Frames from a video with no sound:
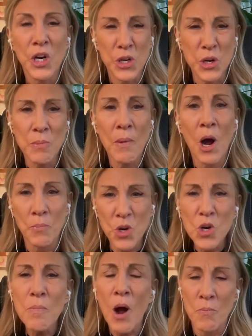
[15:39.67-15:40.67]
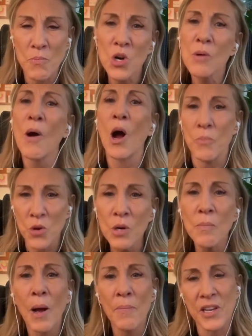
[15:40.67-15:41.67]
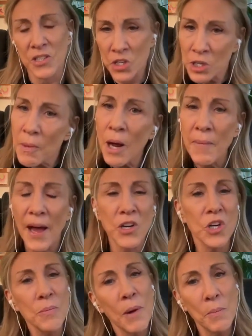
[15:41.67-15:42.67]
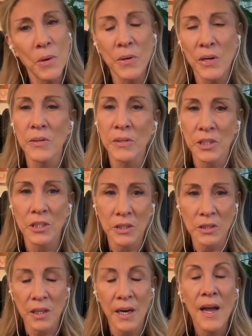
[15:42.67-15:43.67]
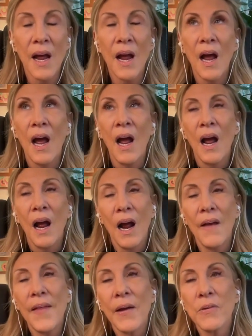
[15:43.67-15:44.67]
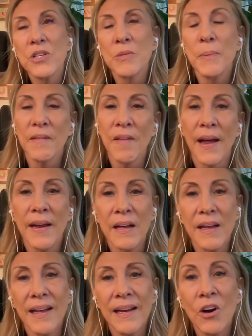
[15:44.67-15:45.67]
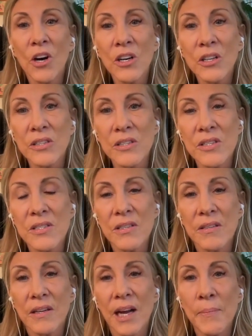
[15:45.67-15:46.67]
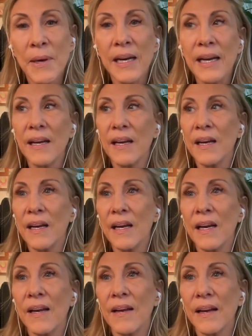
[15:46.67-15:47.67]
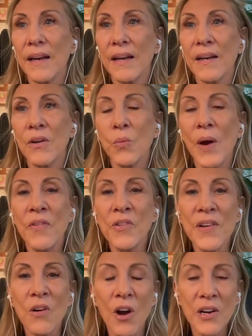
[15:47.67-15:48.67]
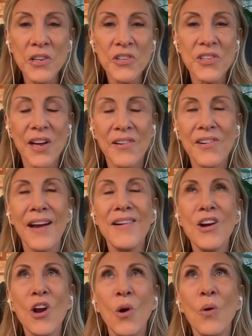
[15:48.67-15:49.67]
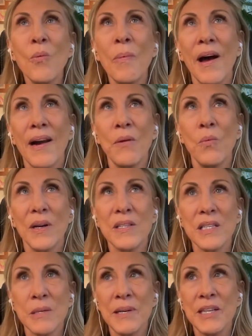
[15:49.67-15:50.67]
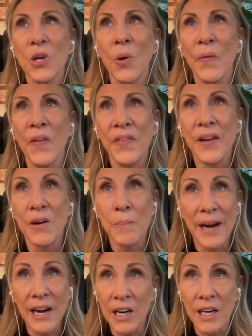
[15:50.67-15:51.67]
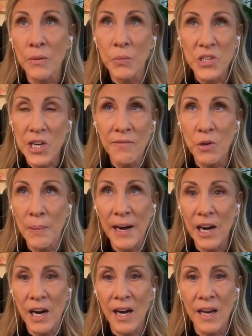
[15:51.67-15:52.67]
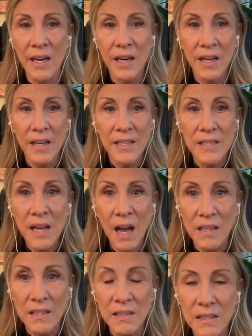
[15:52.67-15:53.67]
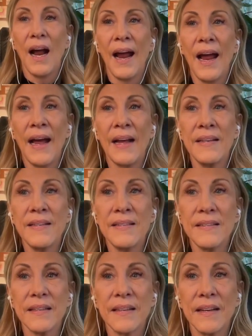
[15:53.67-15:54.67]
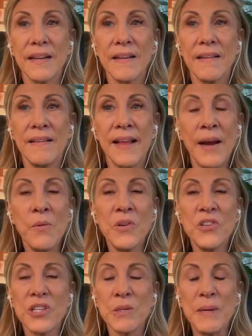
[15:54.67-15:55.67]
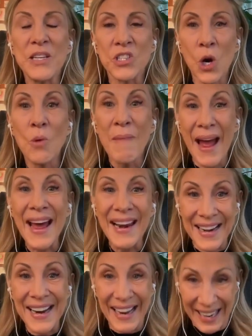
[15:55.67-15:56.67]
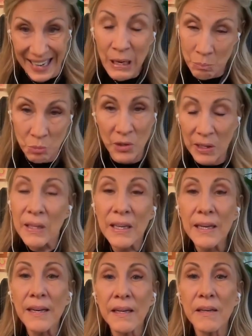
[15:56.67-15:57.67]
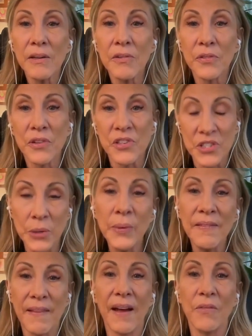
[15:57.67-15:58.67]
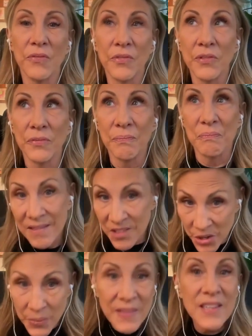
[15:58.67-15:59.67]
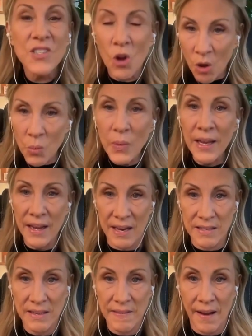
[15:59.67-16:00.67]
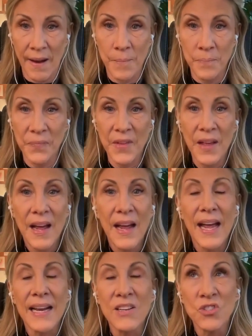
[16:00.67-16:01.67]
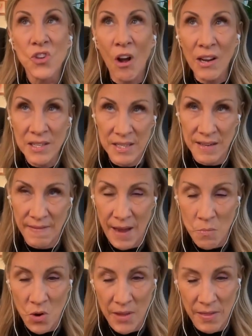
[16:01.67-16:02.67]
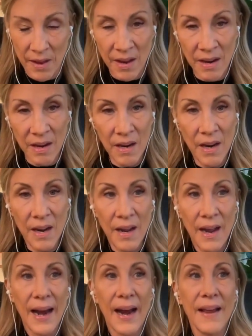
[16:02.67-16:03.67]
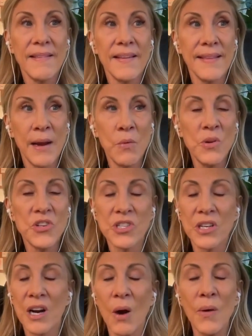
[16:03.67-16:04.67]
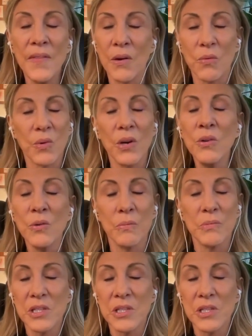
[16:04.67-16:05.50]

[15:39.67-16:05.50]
your mom, your mom, your mom, your mom, this, your mom, that, your mom, and they would just be like, it hurts. I mean, whether they're on your side or not, nobody wants to be told that their parent, whichever parent, sucks. And they would just be so mad at him, really, for doing that, for doing this all weekend to them, exhausting them with it, that they would just go in their room